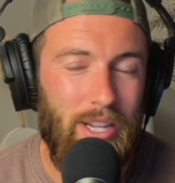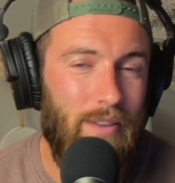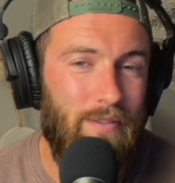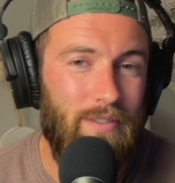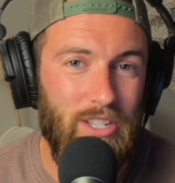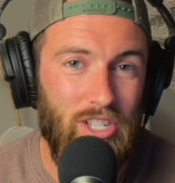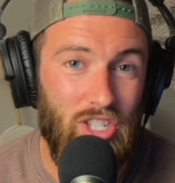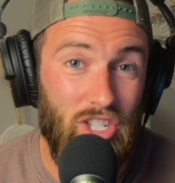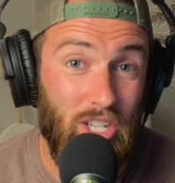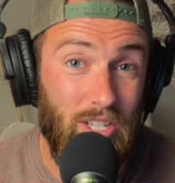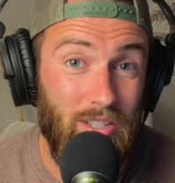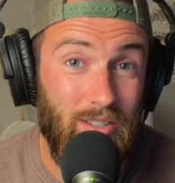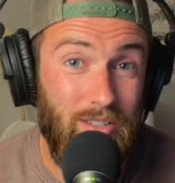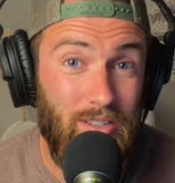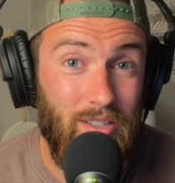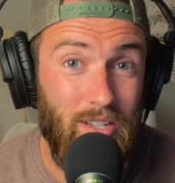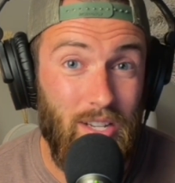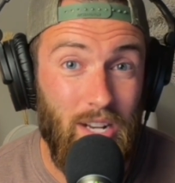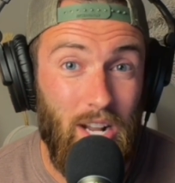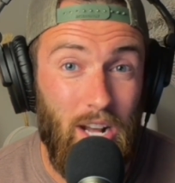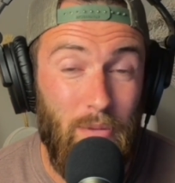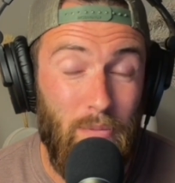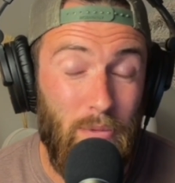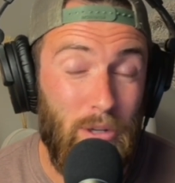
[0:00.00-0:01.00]
have
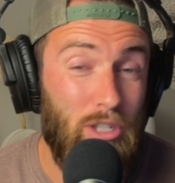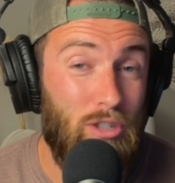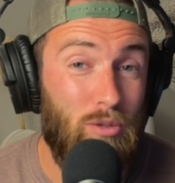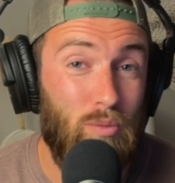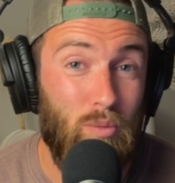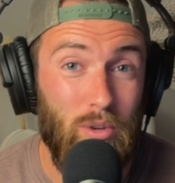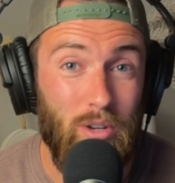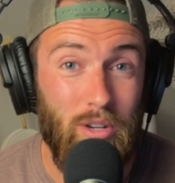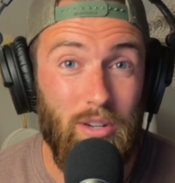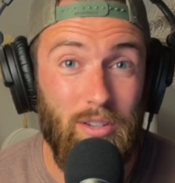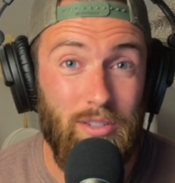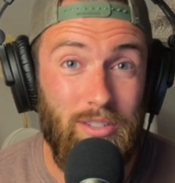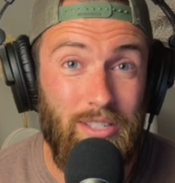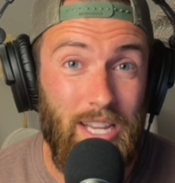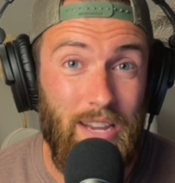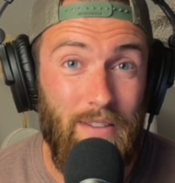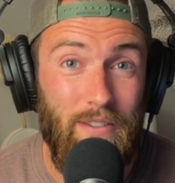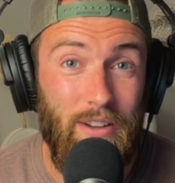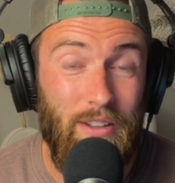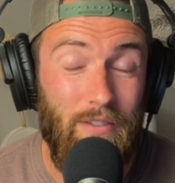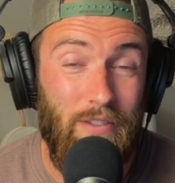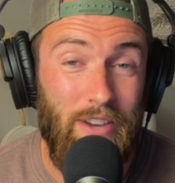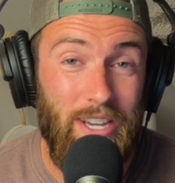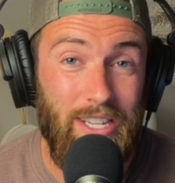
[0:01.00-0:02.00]
adjusted how much we're
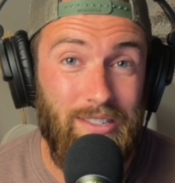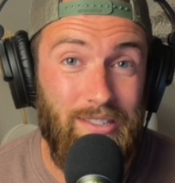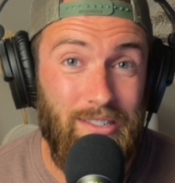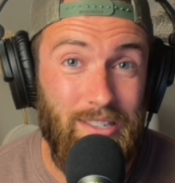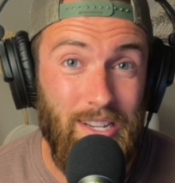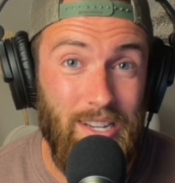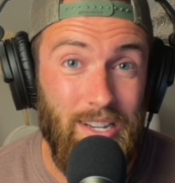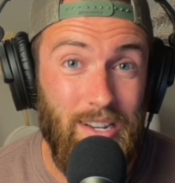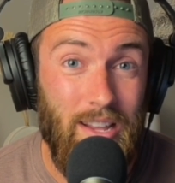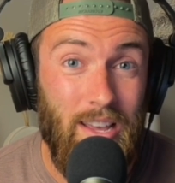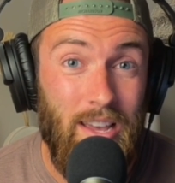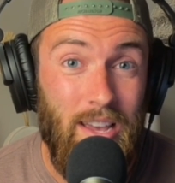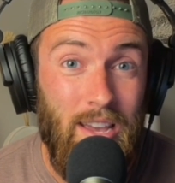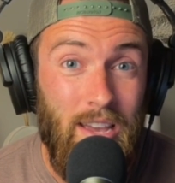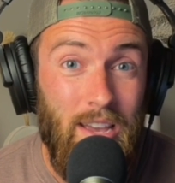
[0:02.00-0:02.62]
saving, investing,